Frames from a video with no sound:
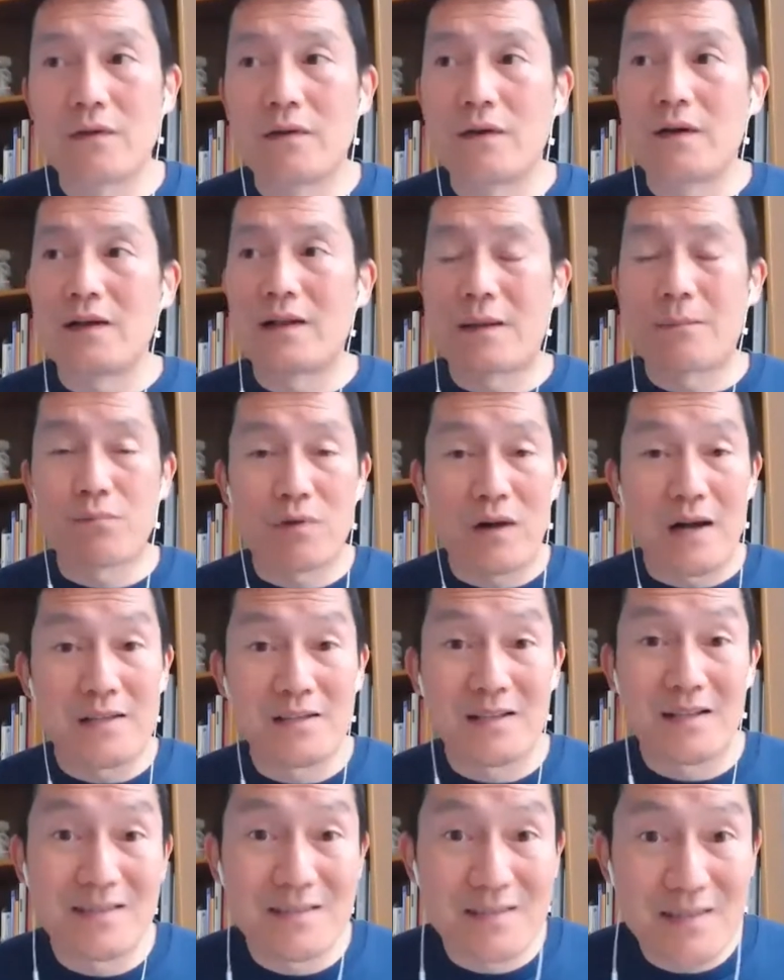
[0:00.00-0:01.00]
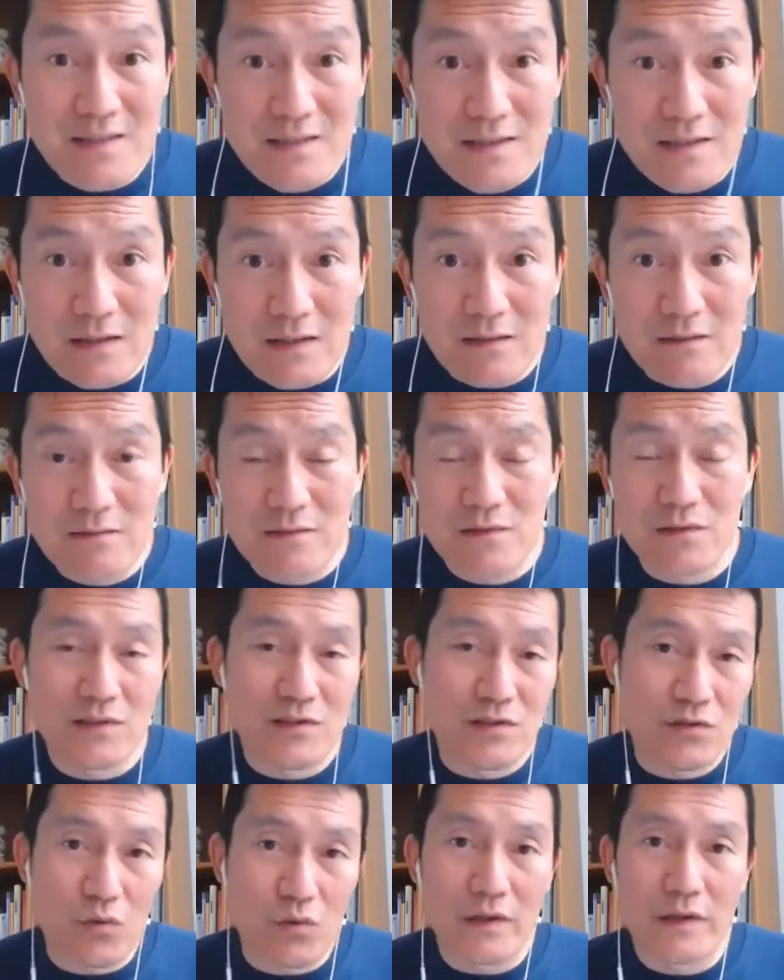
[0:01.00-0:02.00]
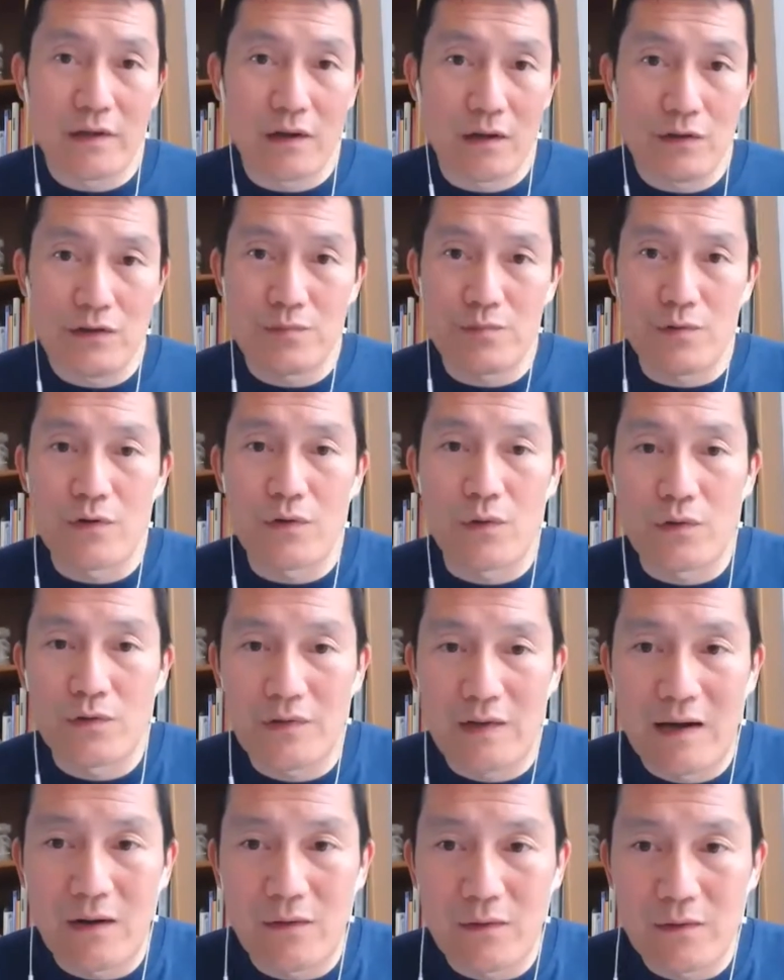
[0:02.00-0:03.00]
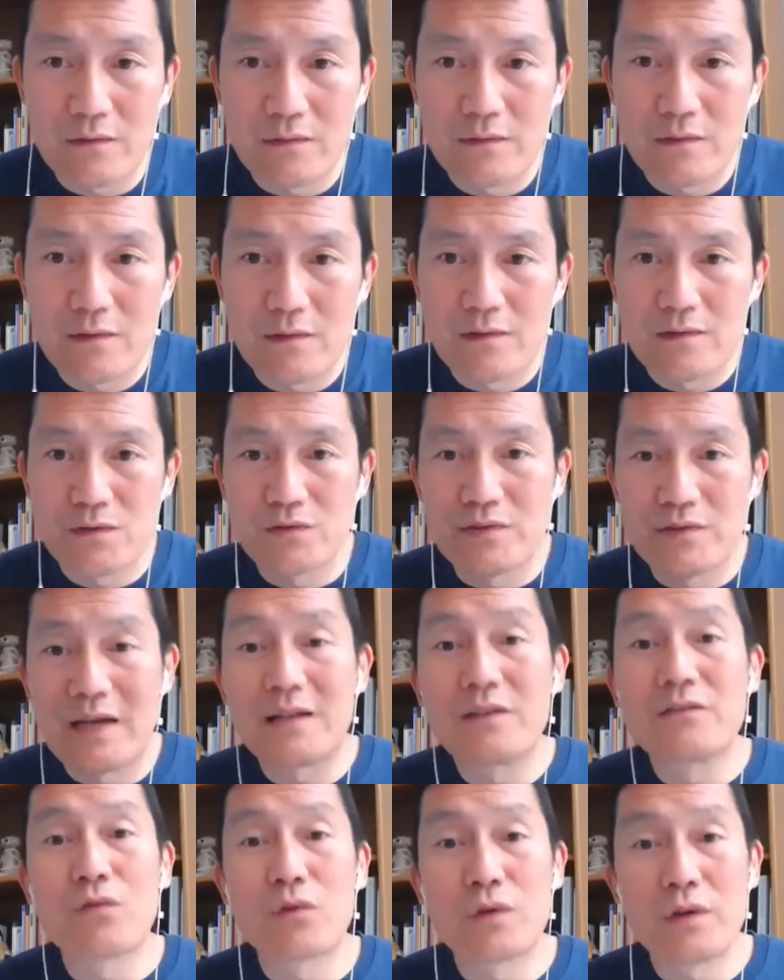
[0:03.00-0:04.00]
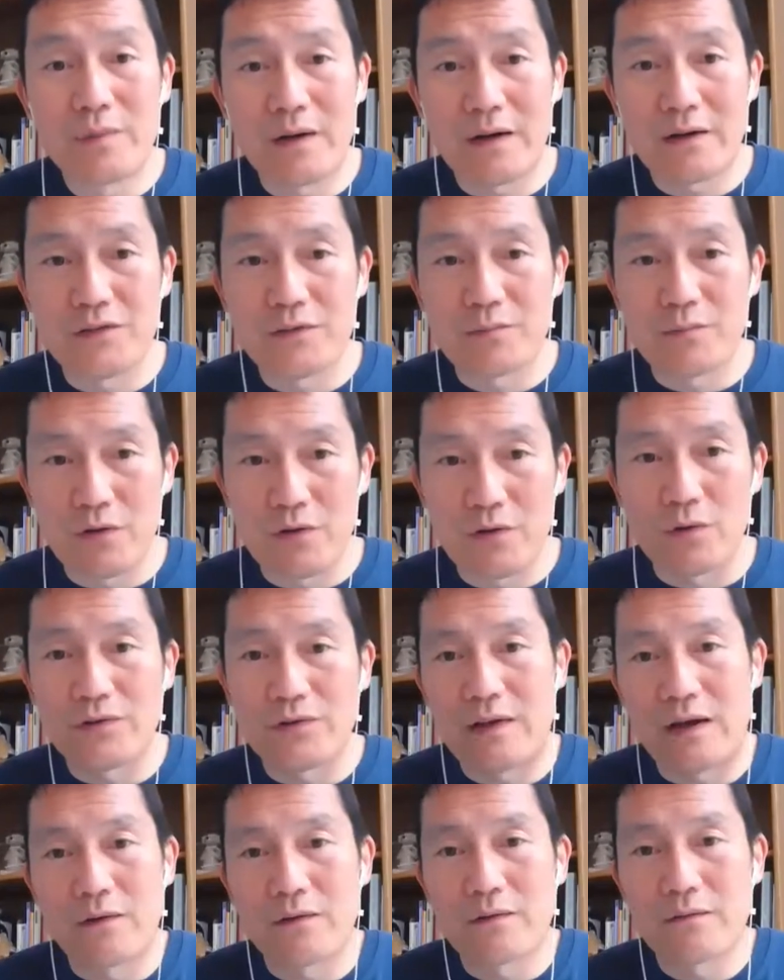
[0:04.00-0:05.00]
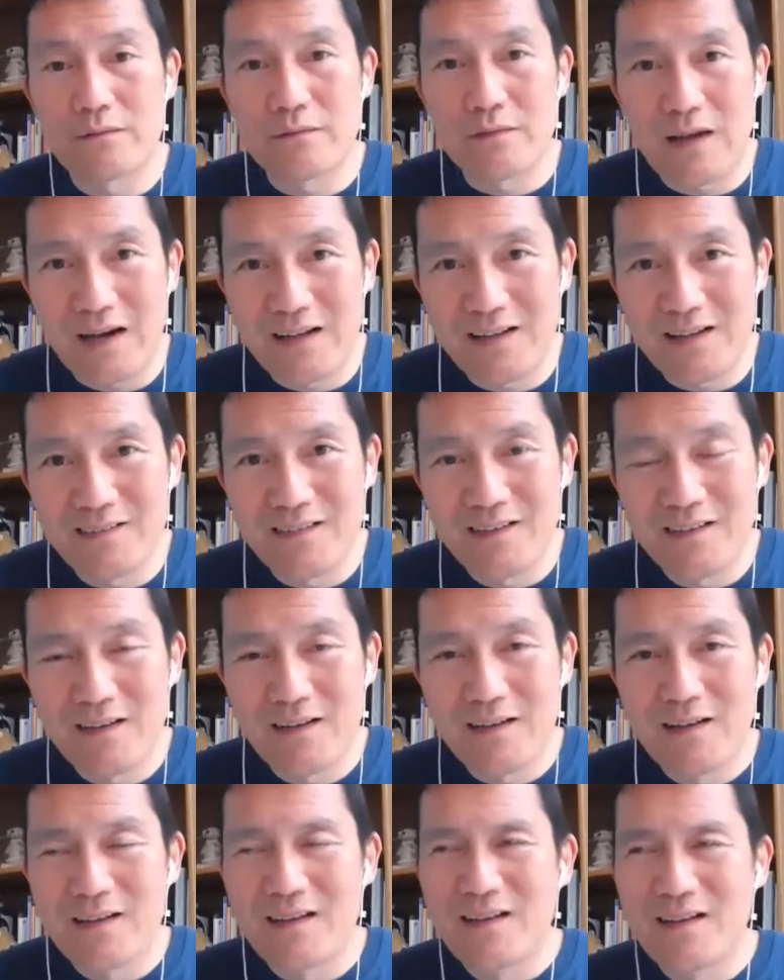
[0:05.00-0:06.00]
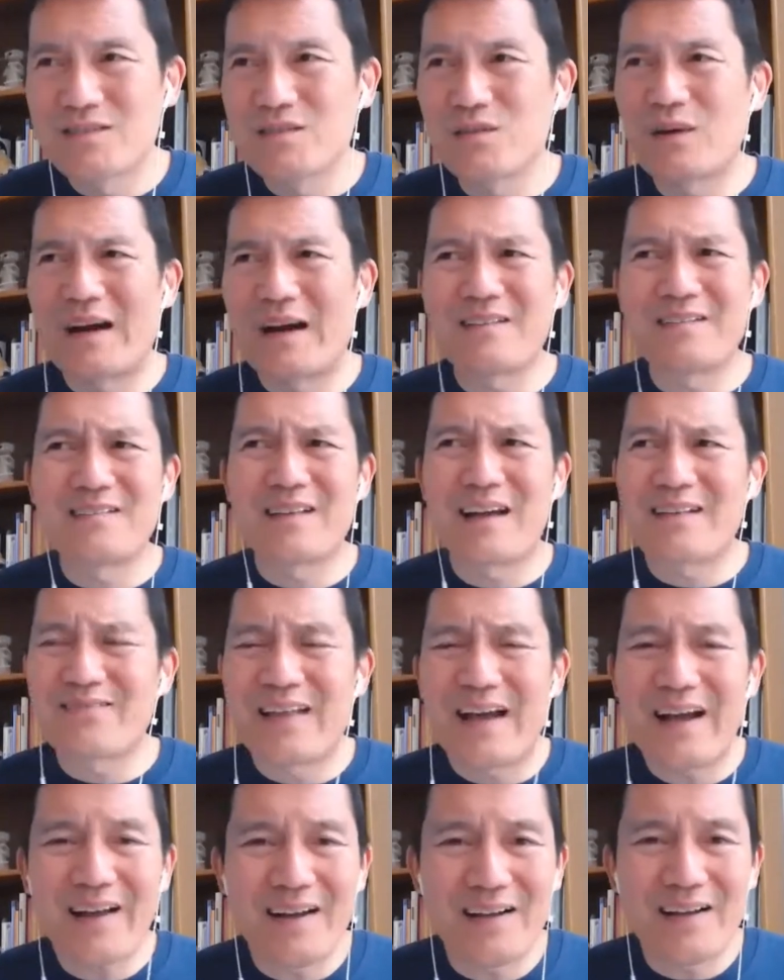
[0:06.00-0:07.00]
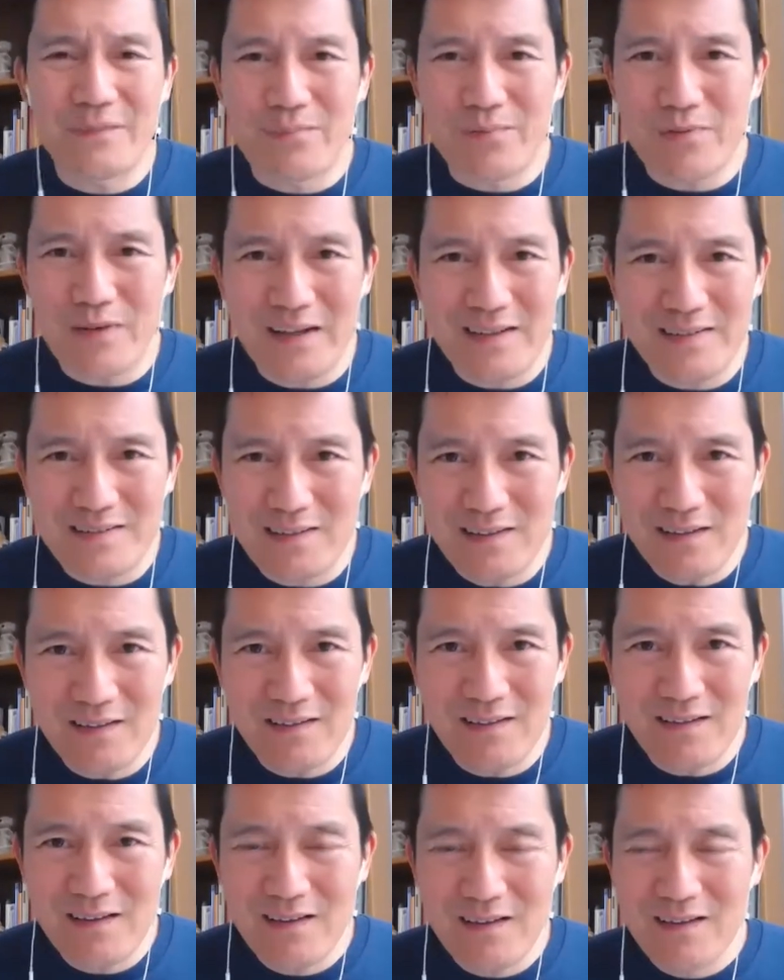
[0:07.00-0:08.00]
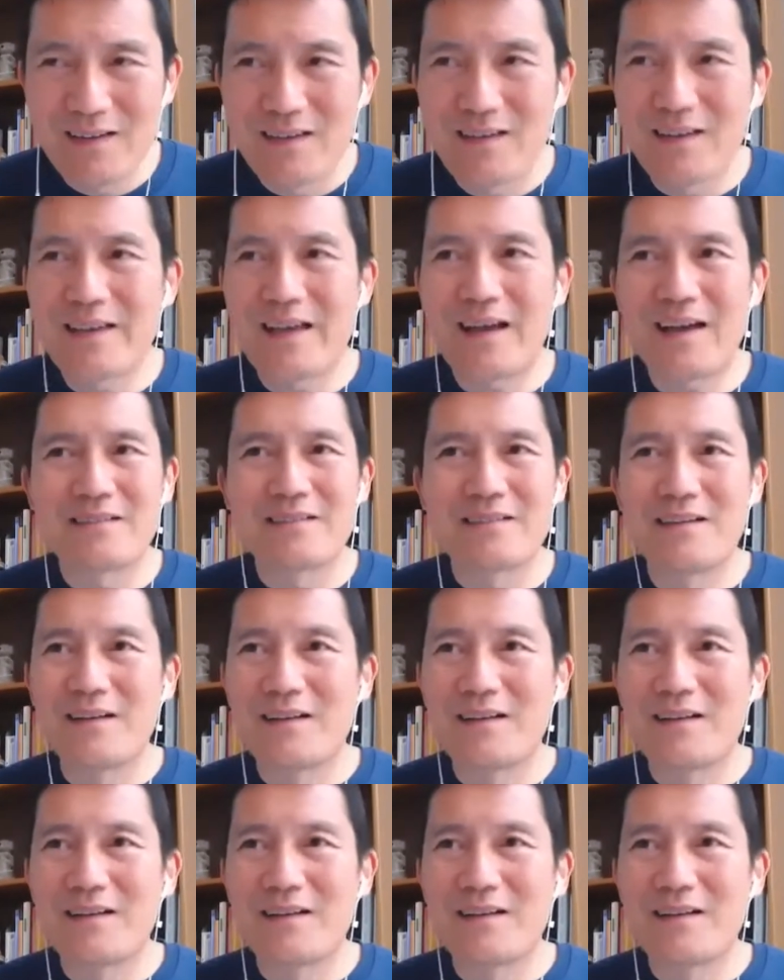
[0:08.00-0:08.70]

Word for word: and i price it at 60 so that's $20 per course hour so 10 and 40 bucks per course hour got it so at, at that kind of pricing again